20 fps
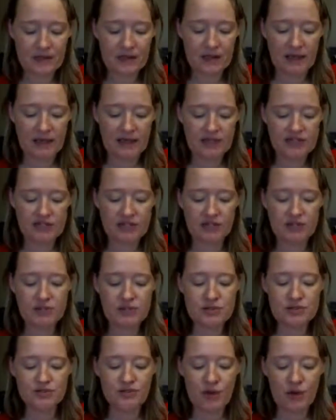It's
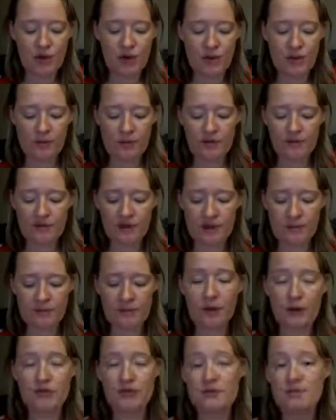used for removing
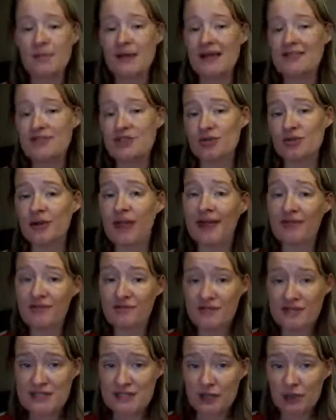both mental and
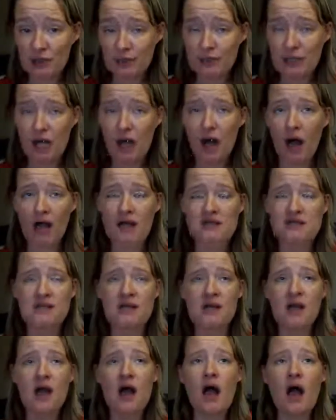physical blocks.
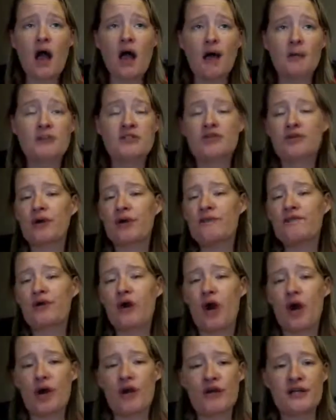It's great for
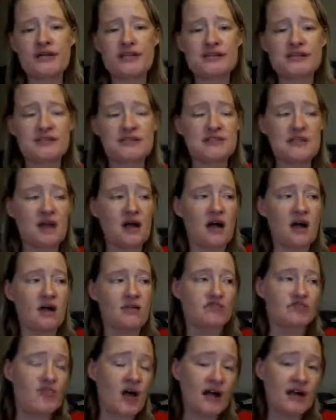artists,
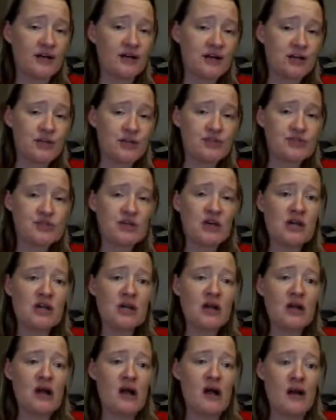writers.
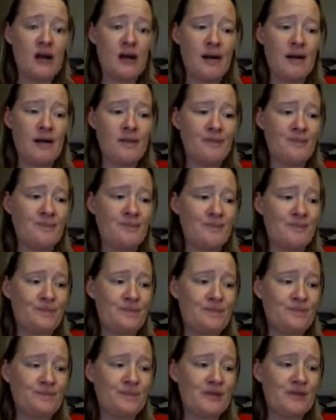
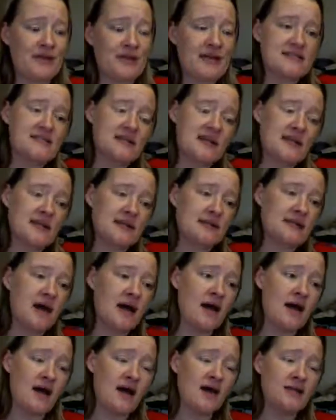Like I said in
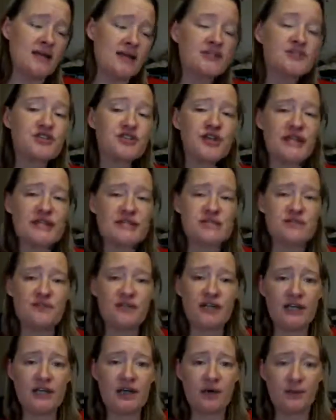yesterday's
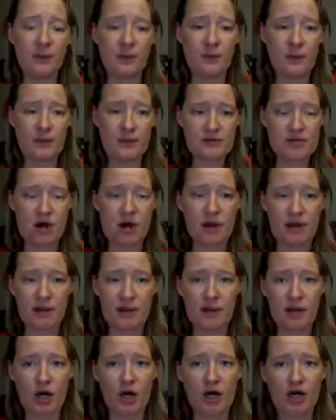video when we were talking
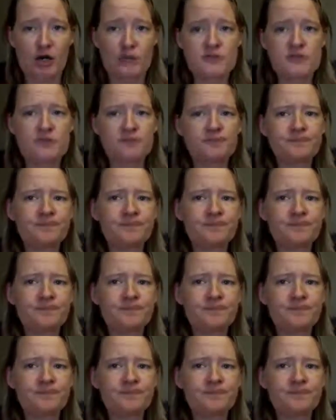about herbs,